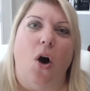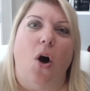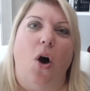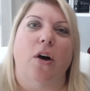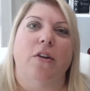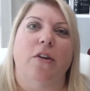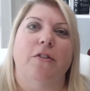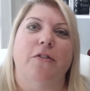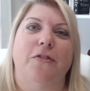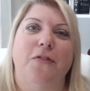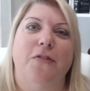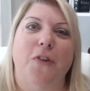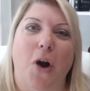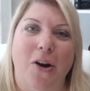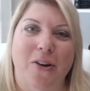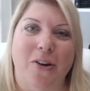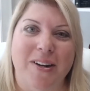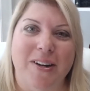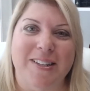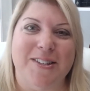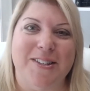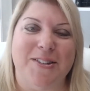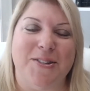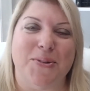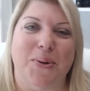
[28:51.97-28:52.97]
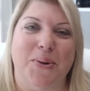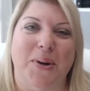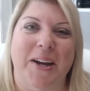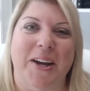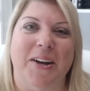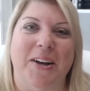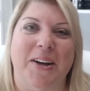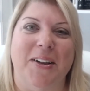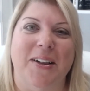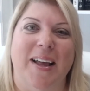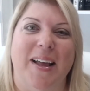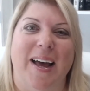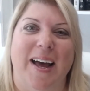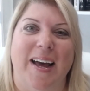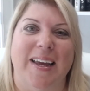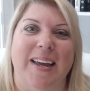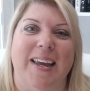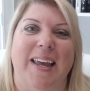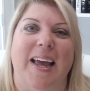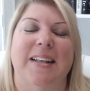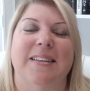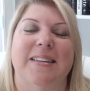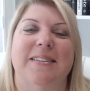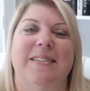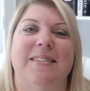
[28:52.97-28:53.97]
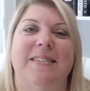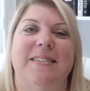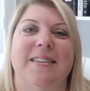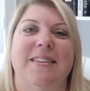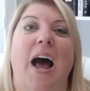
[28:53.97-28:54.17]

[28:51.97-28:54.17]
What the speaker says: on foreign soil against